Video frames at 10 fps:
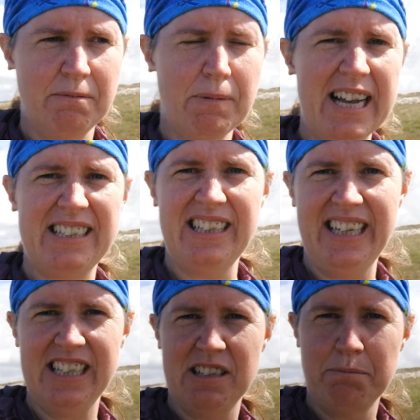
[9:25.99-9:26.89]
wet
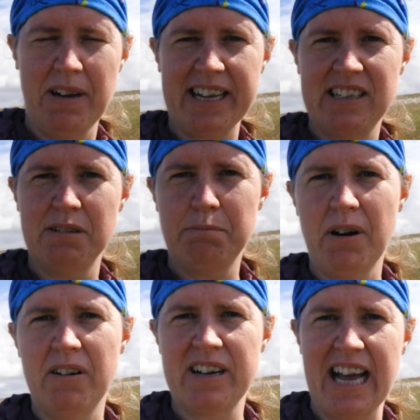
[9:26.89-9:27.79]
heath, blanket
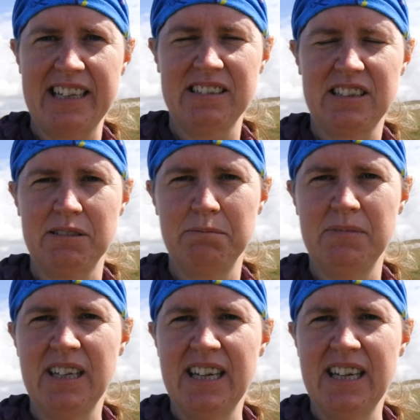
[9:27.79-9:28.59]
bog and some